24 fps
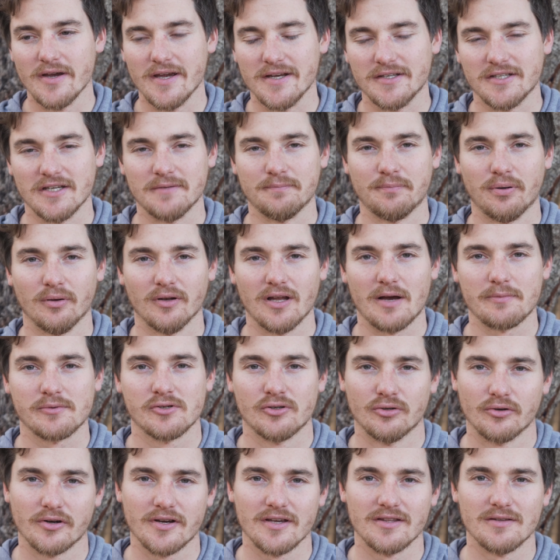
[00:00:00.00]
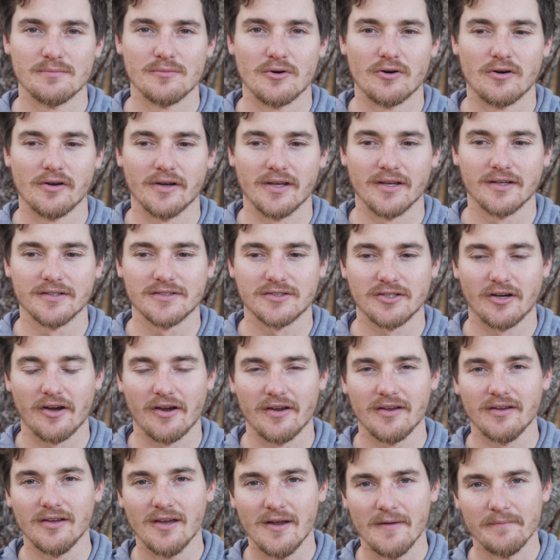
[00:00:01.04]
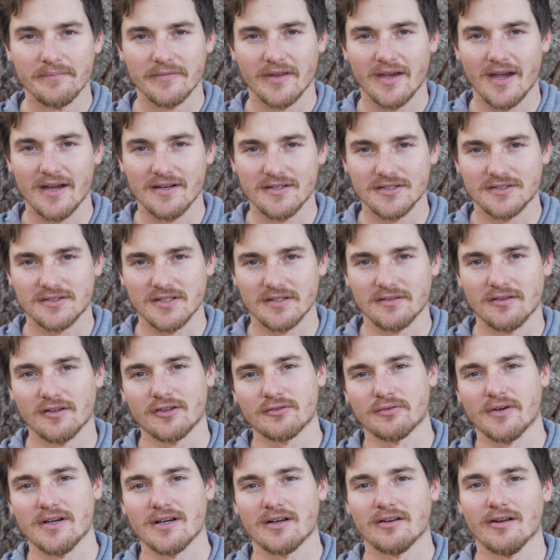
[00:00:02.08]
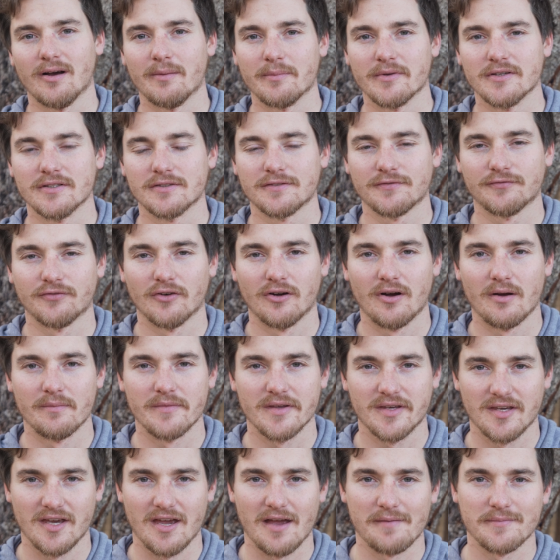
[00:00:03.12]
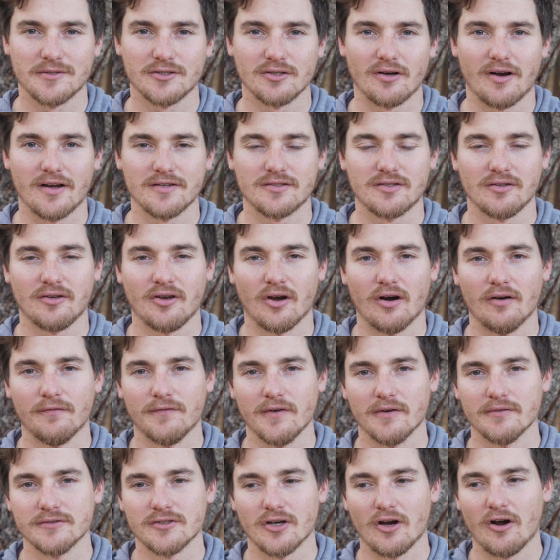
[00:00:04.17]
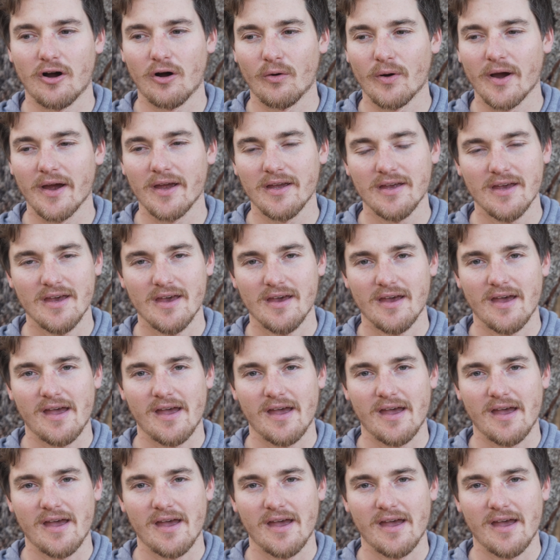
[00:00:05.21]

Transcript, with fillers: He did pull up crook in the morning, so he just did the three kilometers from the campsite to Coalfields Highway.